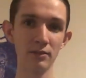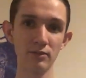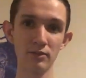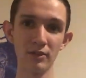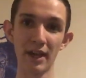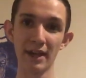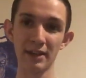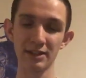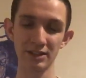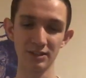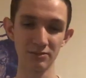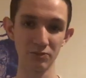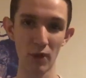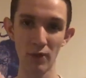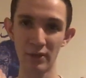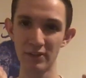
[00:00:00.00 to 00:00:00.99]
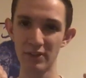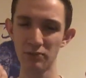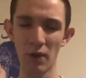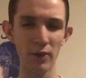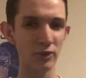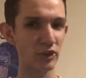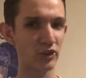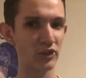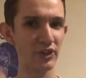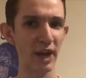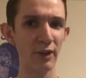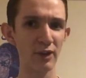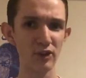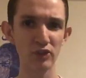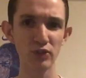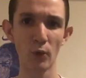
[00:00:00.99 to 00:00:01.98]
like, whether it's a
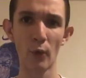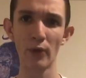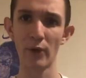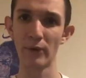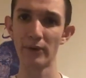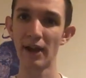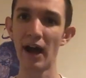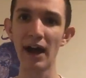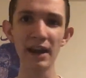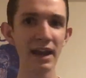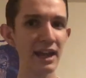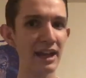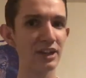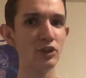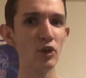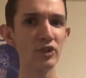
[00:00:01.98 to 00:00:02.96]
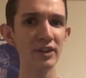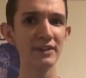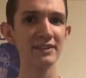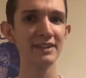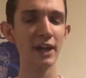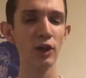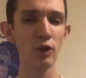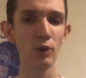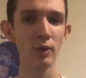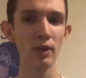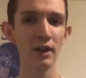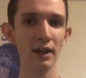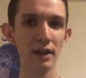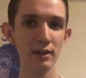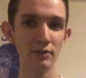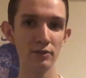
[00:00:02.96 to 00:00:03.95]
scary story or not, he knows how to tell
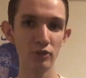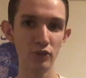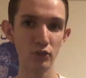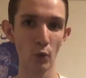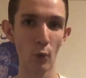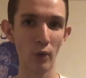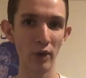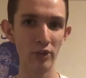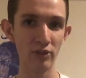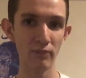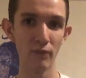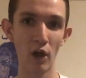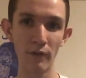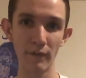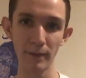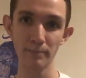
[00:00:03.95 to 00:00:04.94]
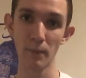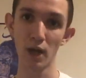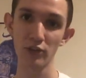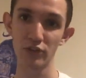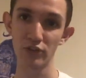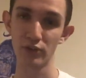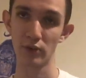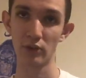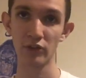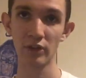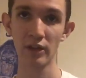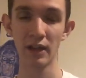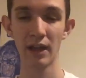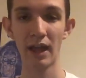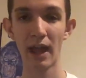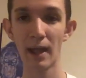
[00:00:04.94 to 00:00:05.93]
stories involving monsters.
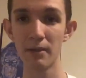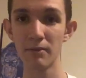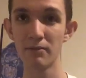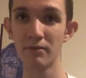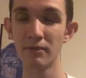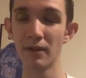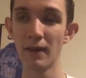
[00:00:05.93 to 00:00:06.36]
And